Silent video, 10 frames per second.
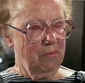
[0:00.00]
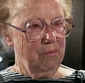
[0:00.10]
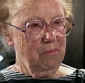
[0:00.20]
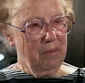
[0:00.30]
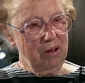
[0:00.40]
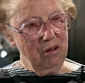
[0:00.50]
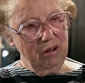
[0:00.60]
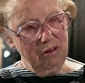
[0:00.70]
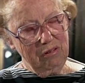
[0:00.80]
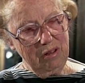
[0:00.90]
My
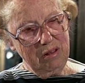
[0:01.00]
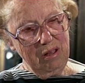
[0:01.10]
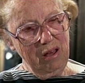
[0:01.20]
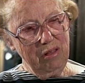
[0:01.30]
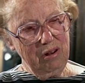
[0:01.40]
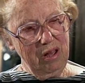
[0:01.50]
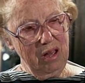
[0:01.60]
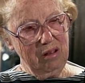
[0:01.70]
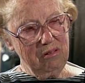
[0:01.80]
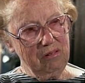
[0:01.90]
daughter said the other
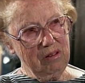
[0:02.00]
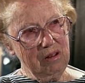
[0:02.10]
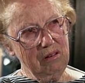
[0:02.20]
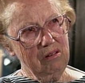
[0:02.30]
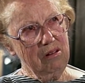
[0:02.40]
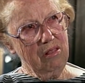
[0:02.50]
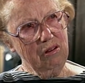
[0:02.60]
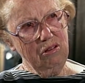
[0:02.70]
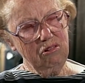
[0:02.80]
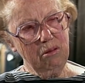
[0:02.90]
day, she said, gee, there
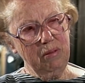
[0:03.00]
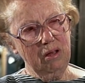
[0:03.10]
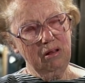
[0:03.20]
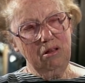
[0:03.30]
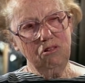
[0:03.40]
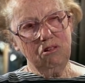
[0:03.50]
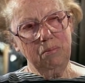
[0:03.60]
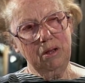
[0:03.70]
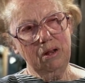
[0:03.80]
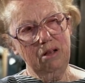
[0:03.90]
used to be
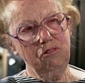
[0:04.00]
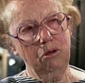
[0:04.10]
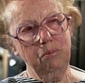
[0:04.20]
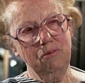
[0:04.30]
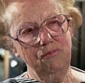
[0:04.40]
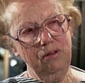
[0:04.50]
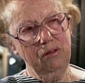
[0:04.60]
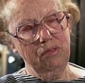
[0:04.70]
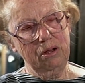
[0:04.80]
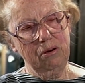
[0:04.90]
a nice open
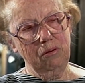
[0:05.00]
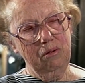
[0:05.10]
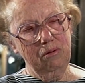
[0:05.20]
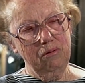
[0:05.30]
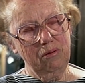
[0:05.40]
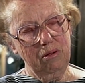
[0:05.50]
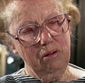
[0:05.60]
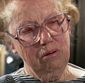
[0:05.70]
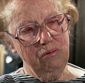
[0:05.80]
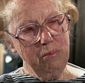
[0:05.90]
field there.
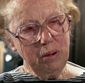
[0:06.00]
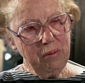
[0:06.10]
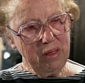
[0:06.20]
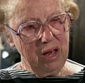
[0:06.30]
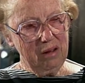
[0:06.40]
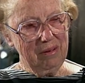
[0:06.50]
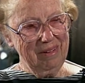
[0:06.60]
Remember that?